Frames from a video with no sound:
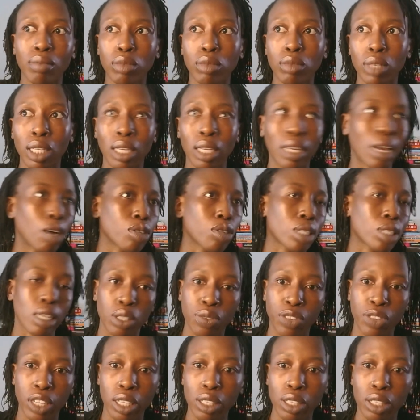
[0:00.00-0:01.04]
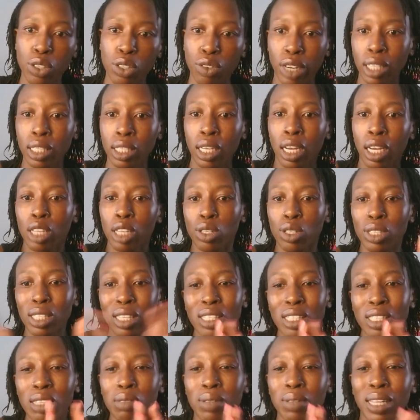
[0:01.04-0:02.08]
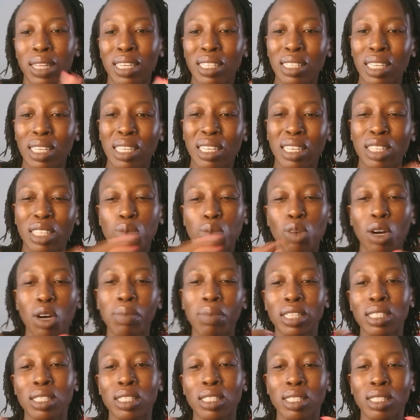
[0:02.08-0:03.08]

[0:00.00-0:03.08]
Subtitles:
in our sales figures, right? So system thinking is more about